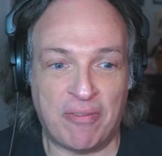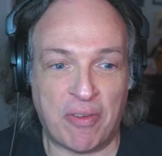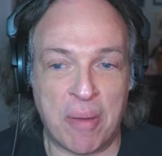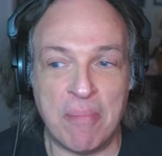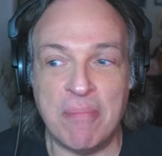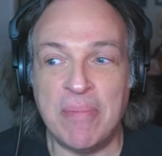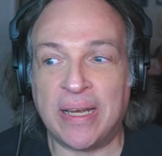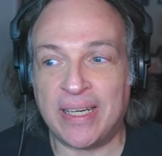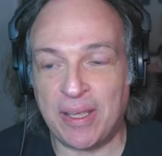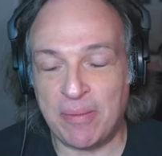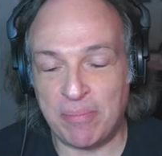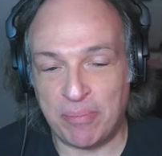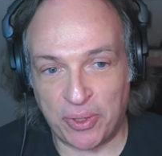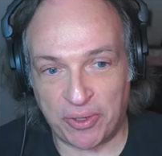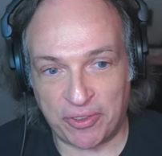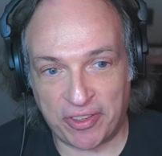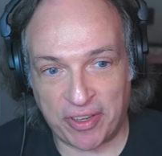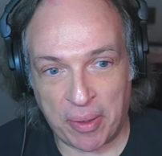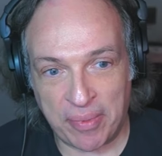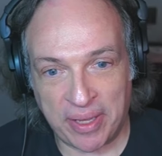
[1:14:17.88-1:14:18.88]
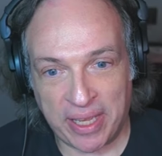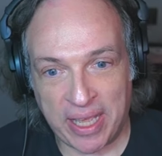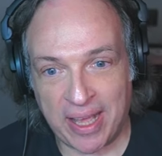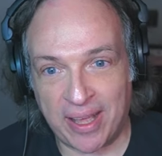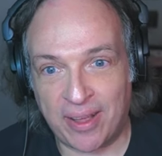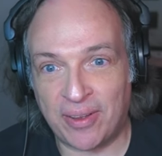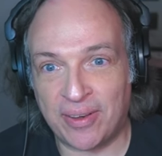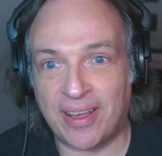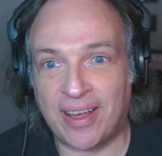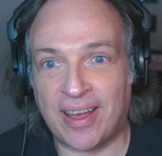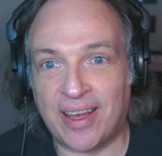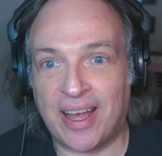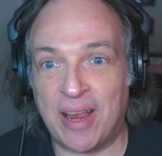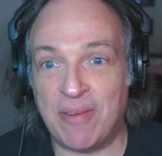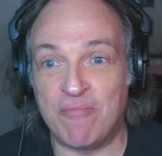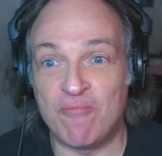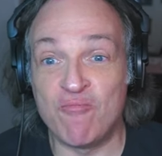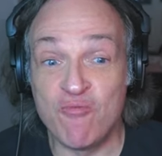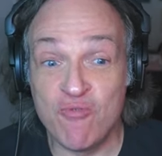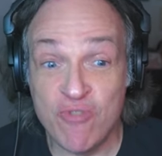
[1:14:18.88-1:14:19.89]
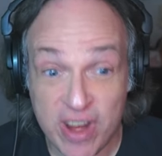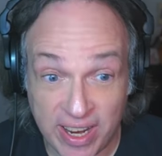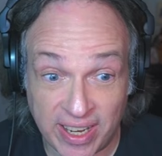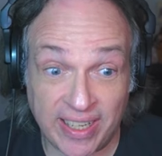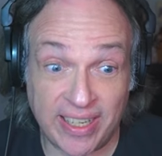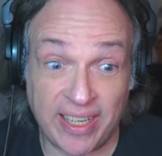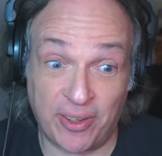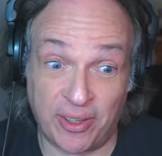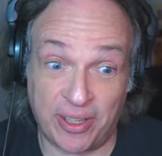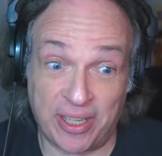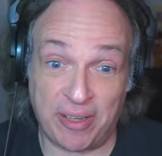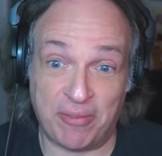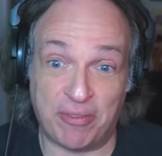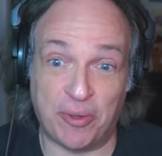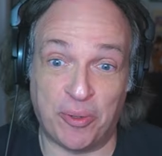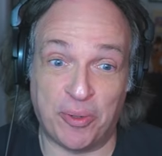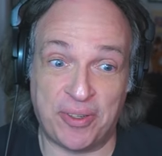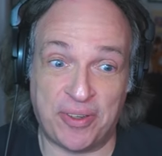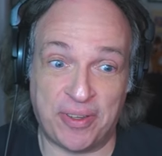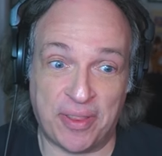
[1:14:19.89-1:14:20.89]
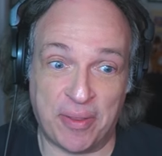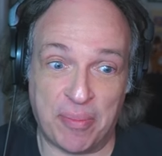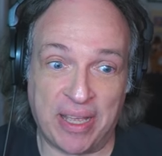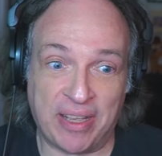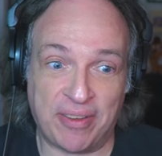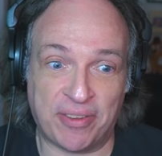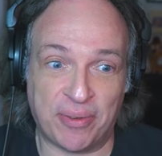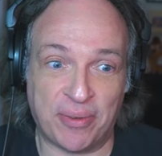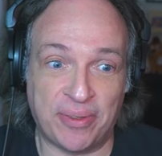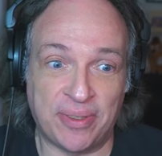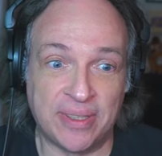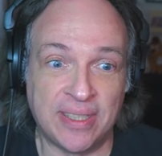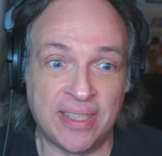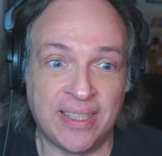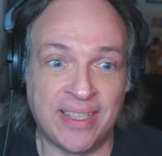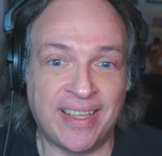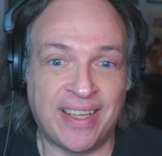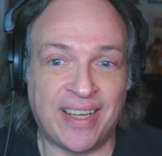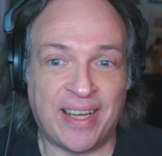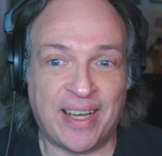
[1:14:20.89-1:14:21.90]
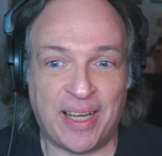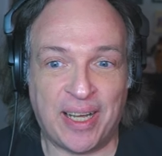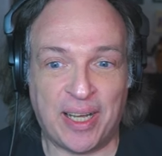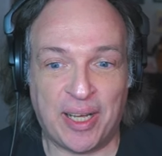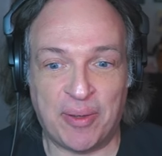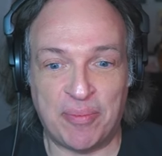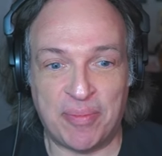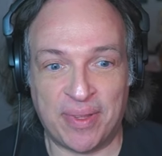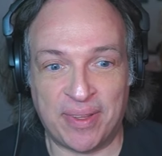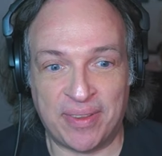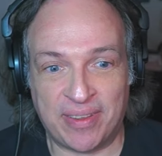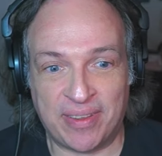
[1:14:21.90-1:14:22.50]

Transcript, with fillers: a million books coming out. I'm really looking forward to The Bezzle. Um, yes.